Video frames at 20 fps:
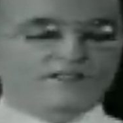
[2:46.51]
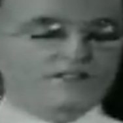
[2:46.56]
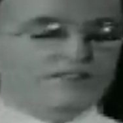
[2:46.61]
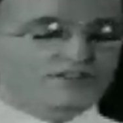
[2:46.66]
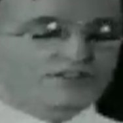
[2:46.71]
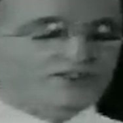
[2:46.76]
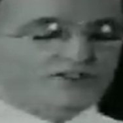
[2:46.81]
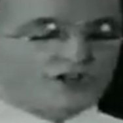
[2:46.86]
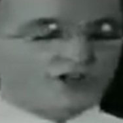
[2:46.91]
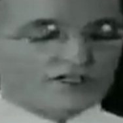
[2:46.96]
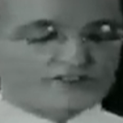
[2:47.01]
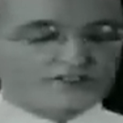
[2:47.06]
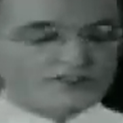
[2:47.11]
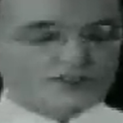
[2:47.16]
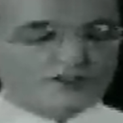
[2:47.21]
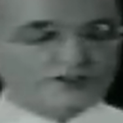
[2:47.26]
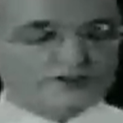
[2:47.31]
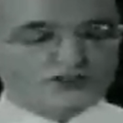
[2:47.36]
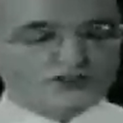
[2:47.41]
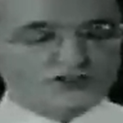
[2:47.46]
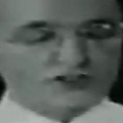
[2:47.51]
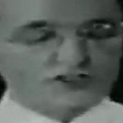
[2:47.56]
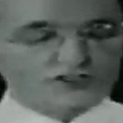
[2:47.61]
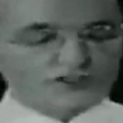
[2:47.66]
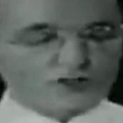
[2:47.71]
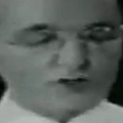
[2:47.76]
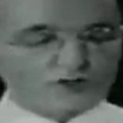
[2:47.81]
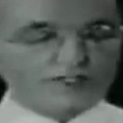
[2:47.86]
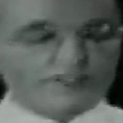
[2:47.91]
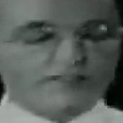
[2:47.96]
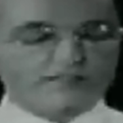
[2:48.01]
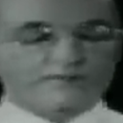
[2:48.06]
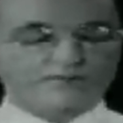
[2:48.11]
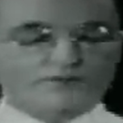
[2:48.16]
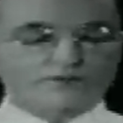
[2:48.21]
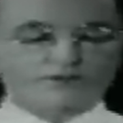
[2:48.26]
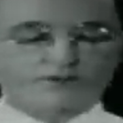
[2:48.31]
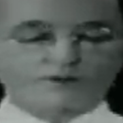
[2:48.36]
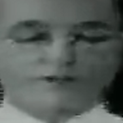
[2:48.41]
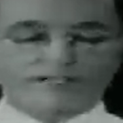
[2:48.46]
Salt solution soaking for
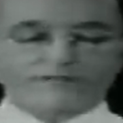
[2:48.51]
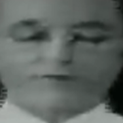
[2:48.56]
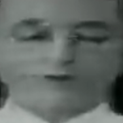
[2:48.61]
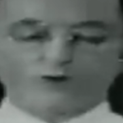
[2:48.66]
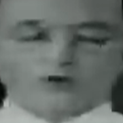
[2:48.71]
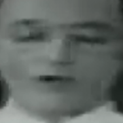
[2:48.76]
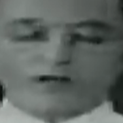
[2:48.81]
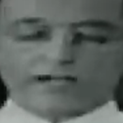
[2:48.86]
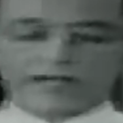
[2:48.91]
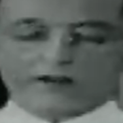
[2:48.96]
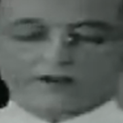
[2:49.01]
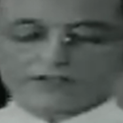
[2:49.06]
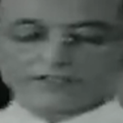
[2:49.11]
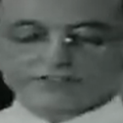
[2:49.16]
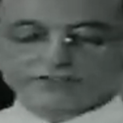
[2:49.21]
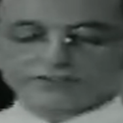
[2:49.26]
24 hours,